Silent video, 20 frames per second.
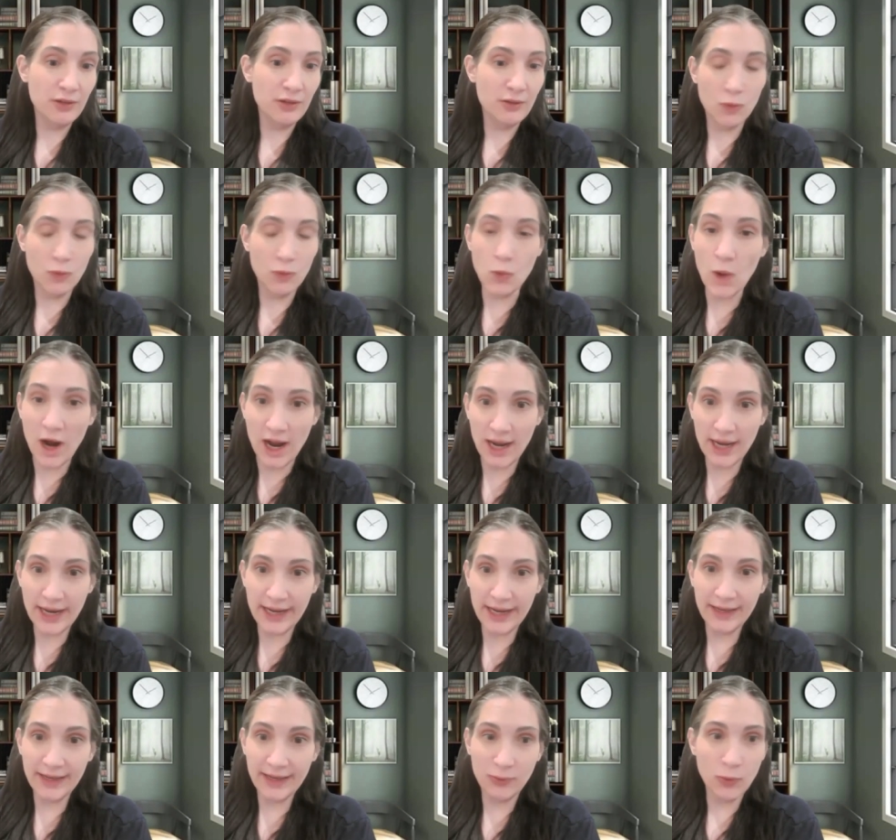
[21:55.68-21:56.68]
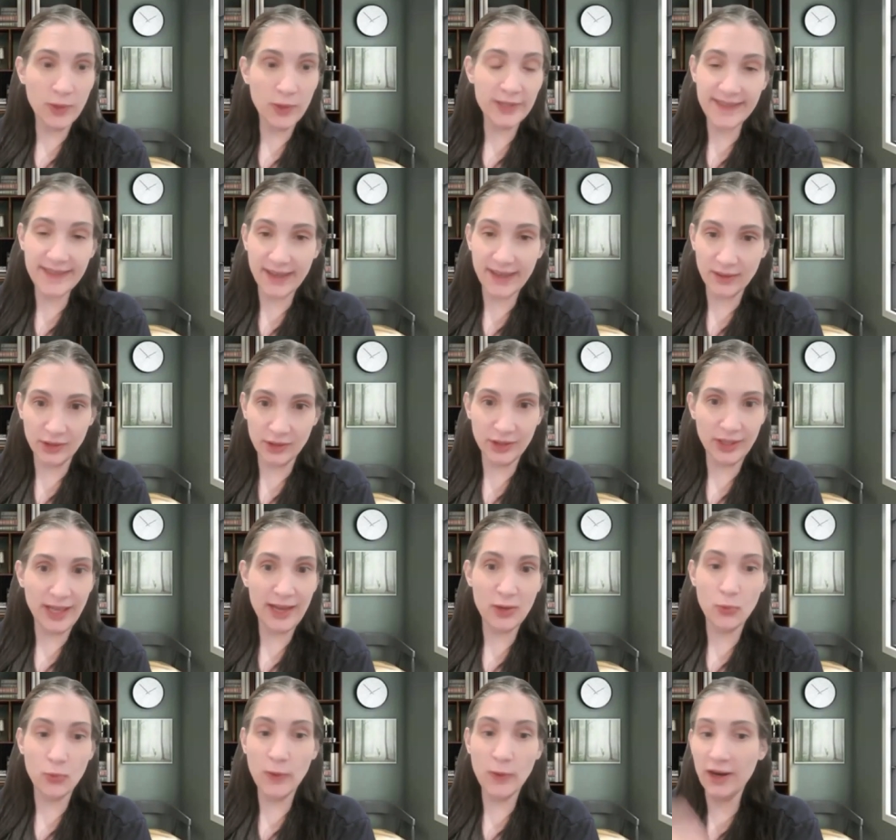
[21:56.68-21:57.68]
why, what does that look
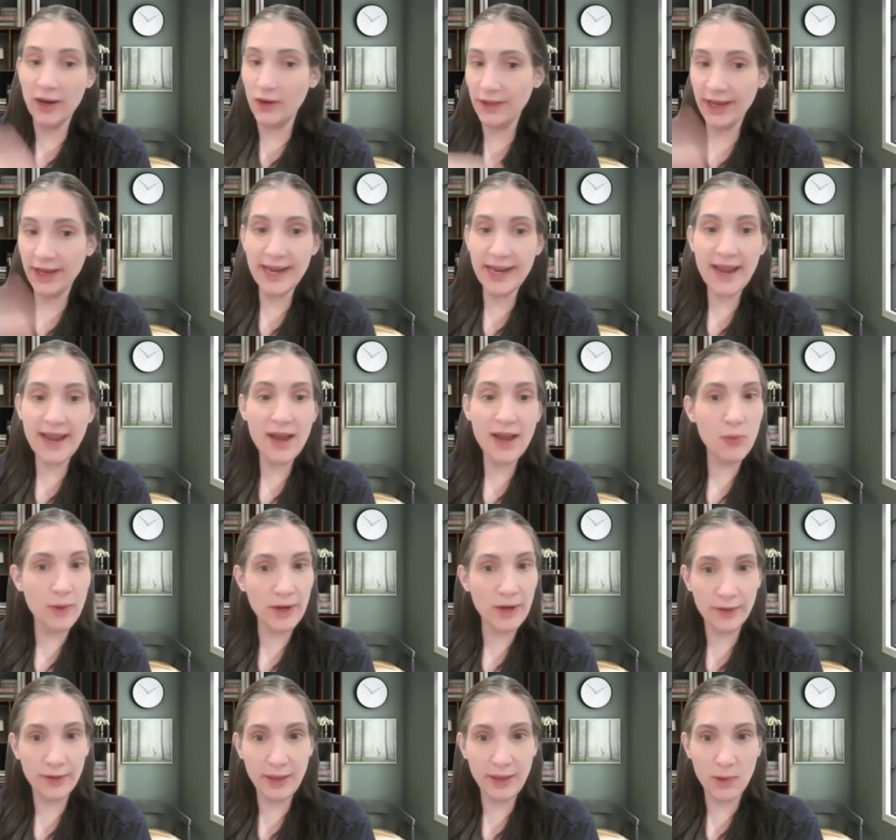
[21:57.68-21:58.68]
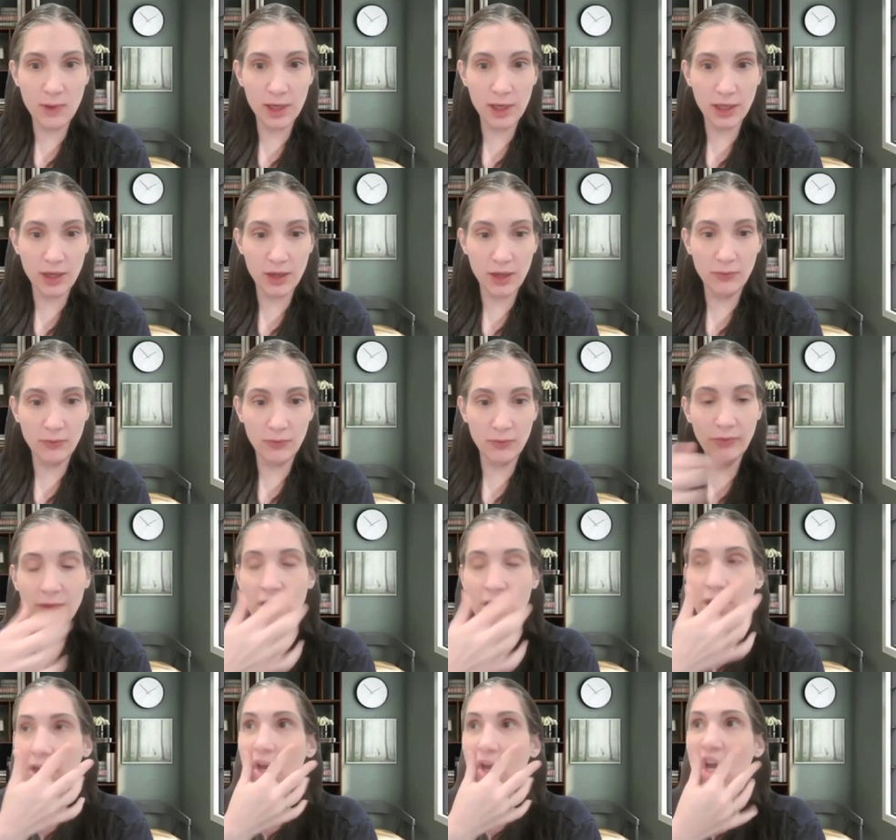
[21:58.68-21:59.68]
like? Where are they now? Where do they want to go?
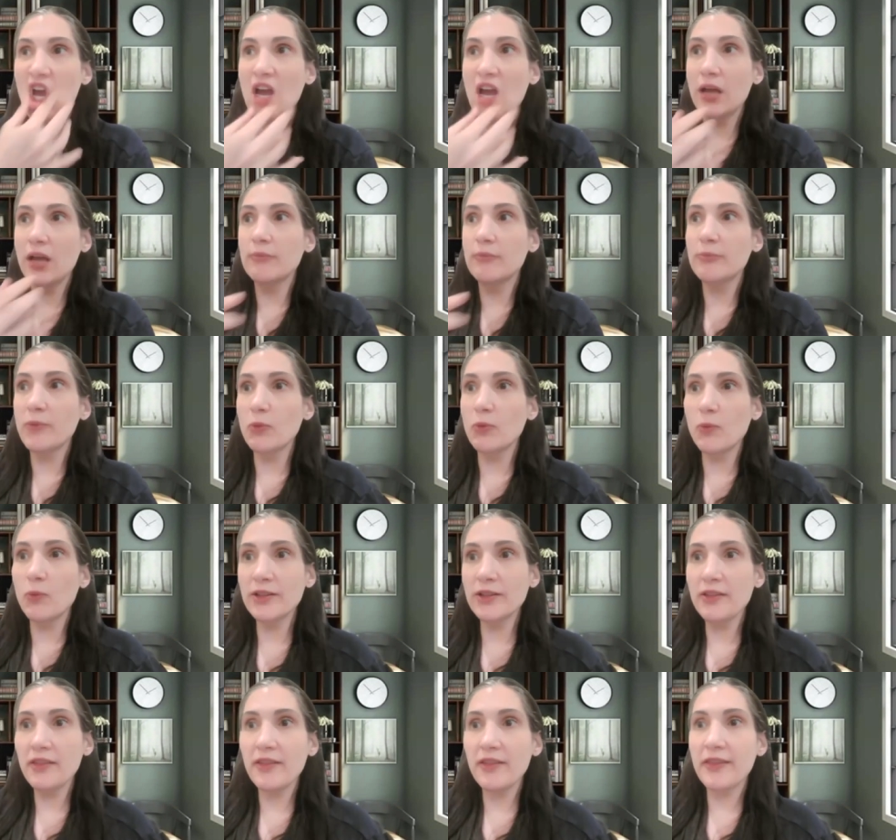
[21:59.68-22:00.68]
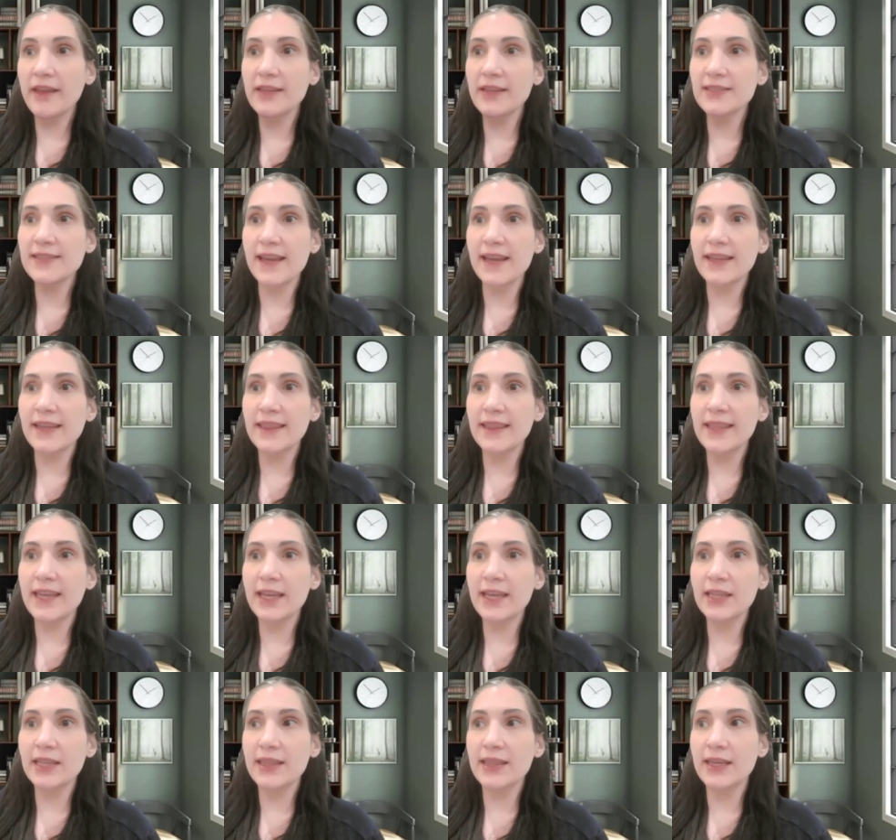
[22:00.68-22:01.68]
But one of the things I
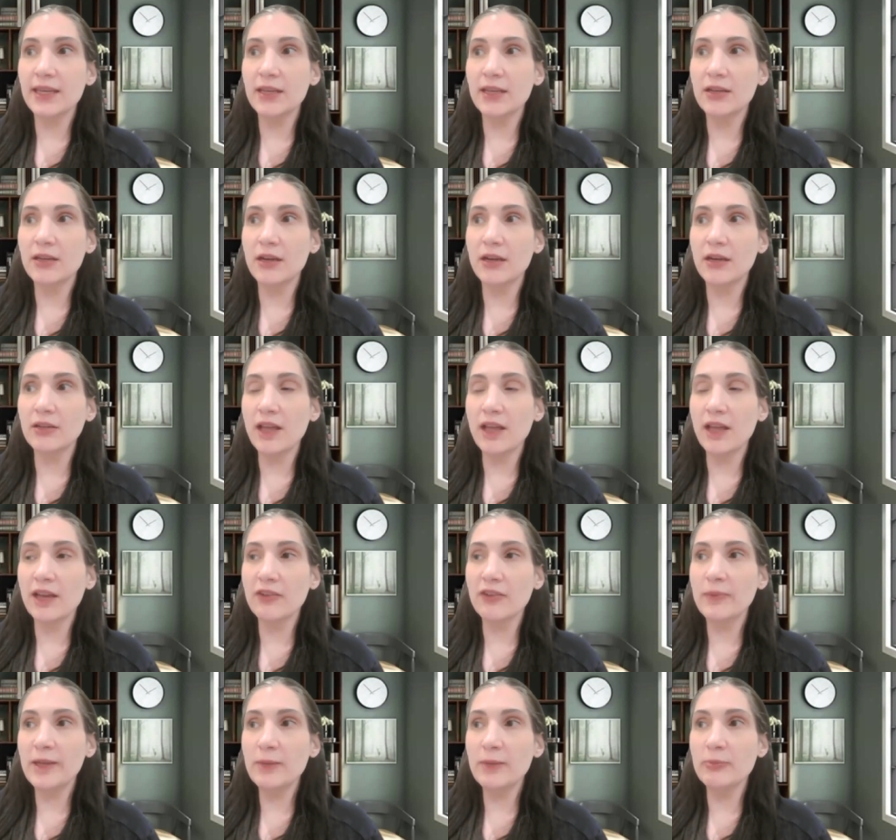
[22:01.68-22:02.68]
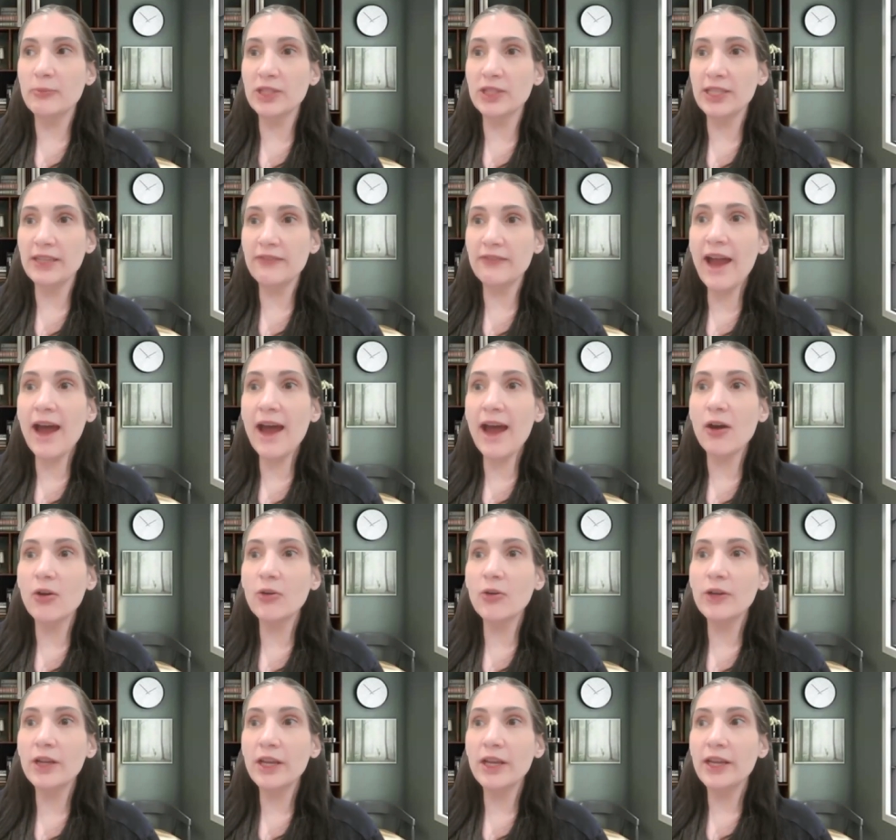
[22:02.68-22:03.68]
think that a lot of people leave out